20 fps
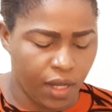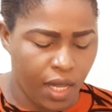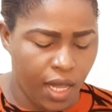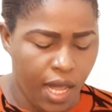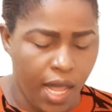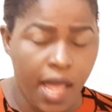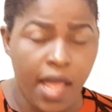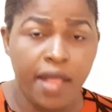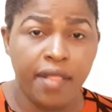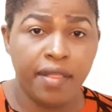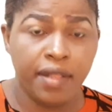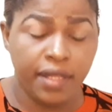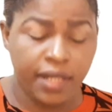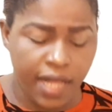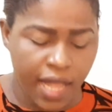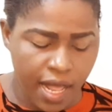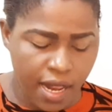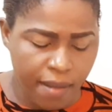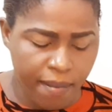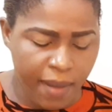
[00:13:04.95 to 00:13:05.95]
In the
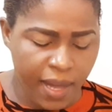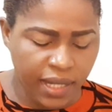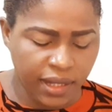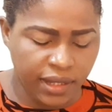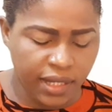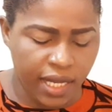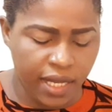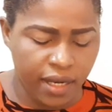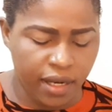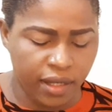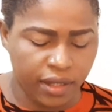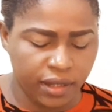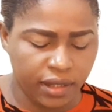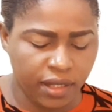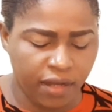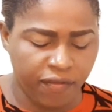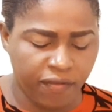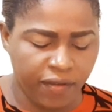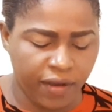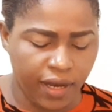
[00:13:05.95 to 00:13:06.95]
daily maintenance
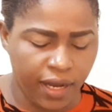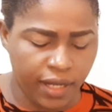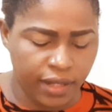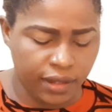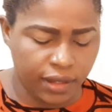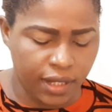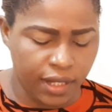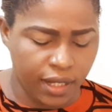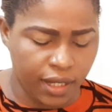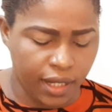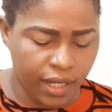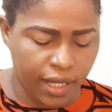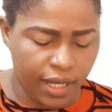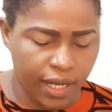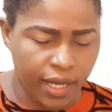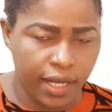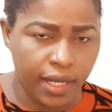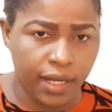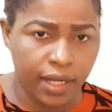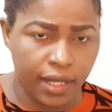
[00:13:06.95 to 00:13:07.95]
of
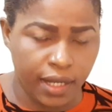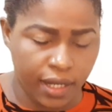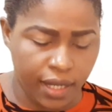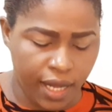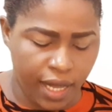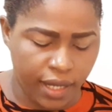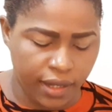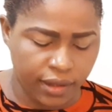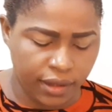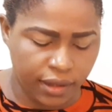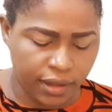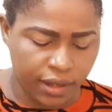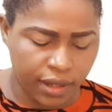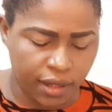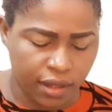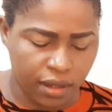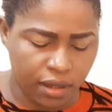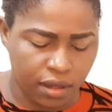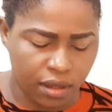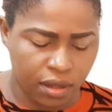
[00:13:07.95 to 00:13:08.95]
cleanliness
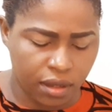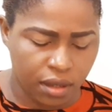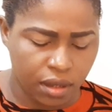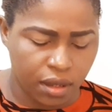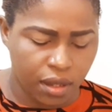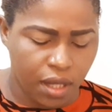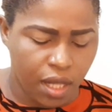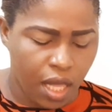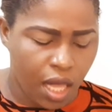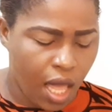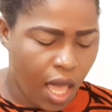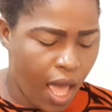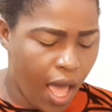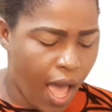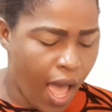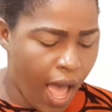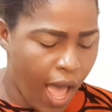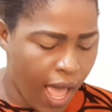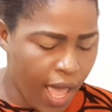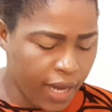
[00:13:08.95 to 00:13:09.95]

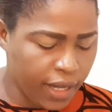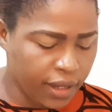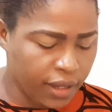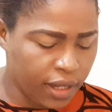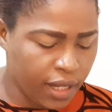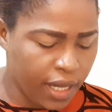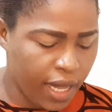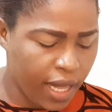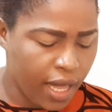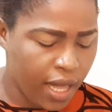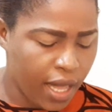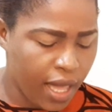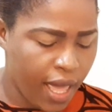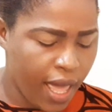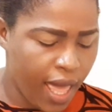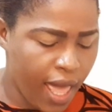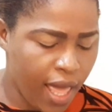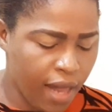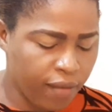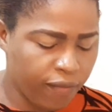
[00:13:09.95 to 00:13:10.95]
and
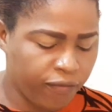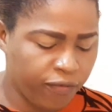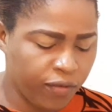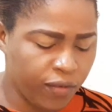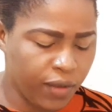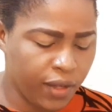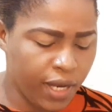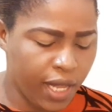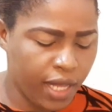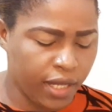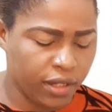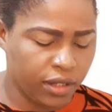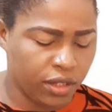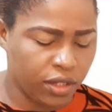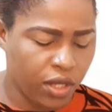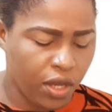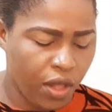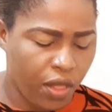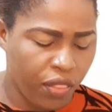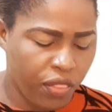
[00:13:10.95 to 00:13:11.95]
healthfulness
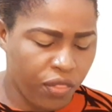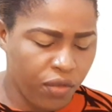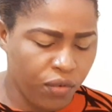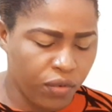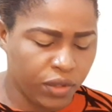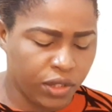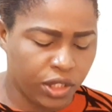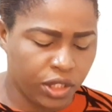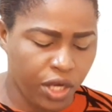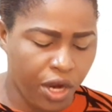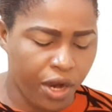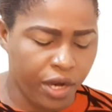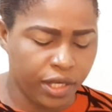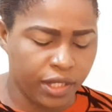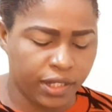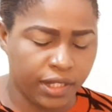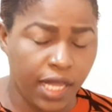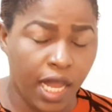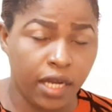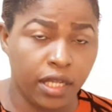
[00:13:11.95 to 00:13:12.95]
through certain
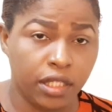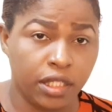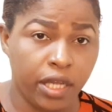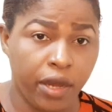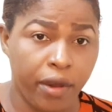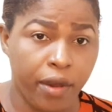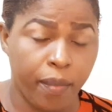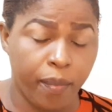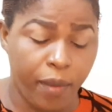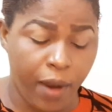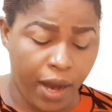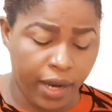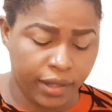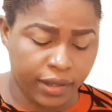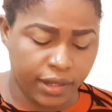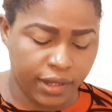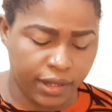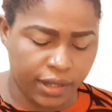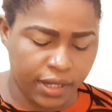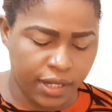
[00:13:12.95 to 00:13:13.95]
sanitary
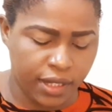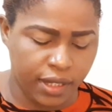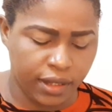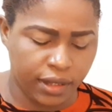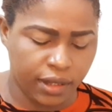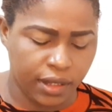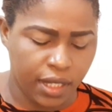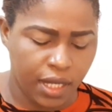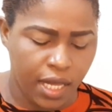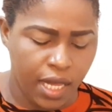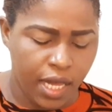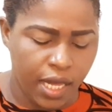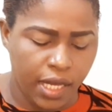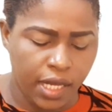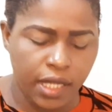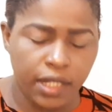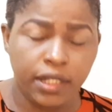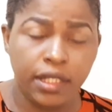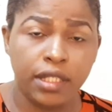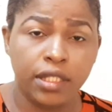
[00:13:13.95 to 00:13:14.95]
practices,
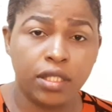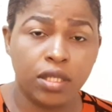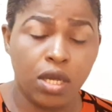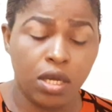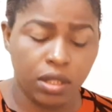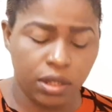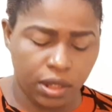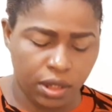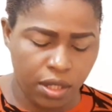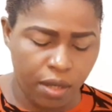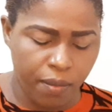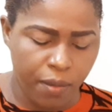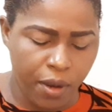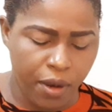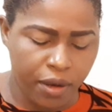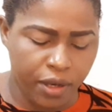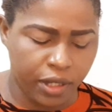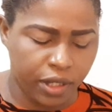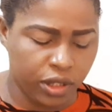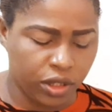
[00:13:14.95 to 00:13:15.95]
it is
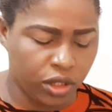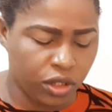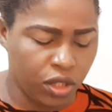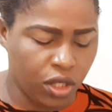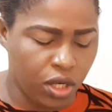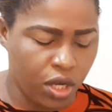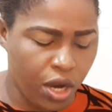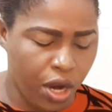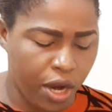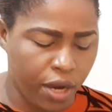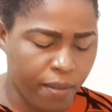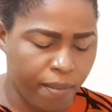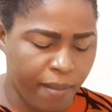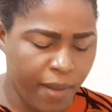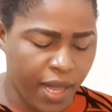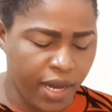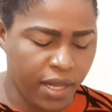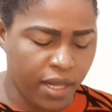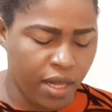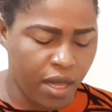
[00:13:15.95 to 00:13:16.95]
customary to learn
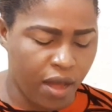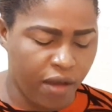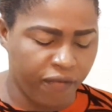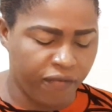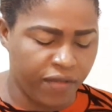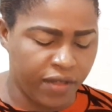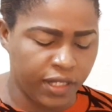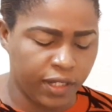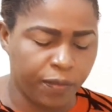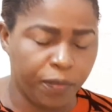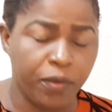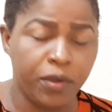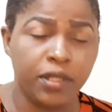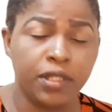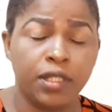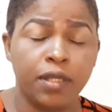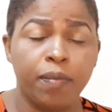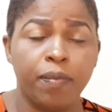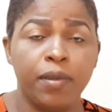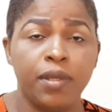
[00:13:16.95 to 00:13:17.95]
many of these
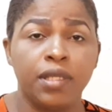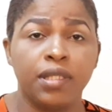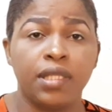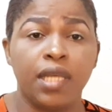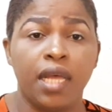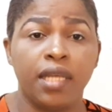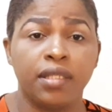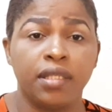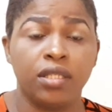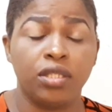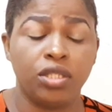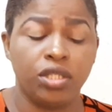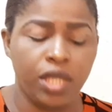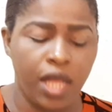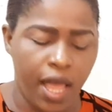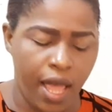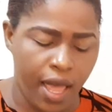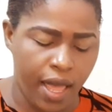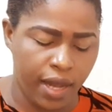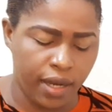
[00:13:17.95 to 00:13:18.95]
principles as a
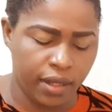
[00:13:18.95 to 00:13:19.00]
child,